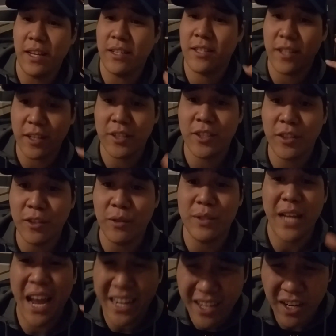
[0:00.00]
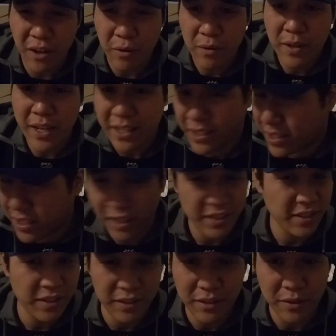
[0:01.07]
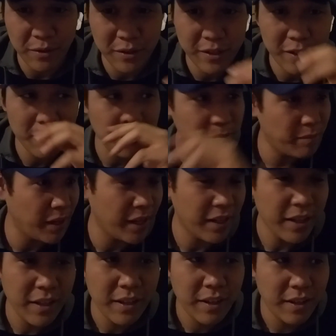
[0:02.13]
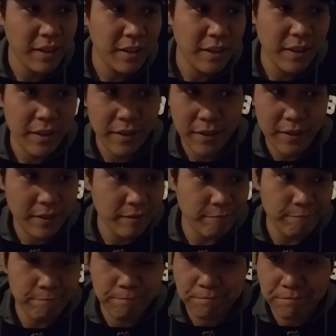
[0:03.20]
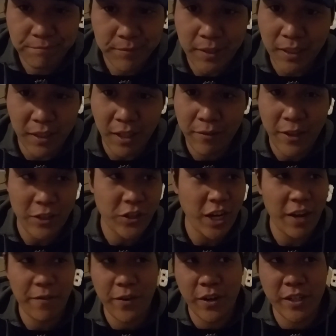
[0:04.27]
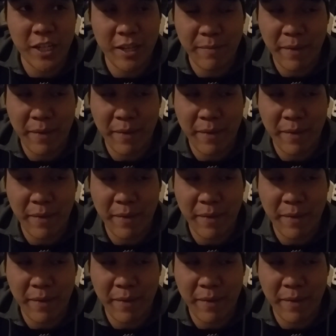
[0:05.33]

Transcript: sucks to lose. I know. It sucks to lose. But the love that you have for your team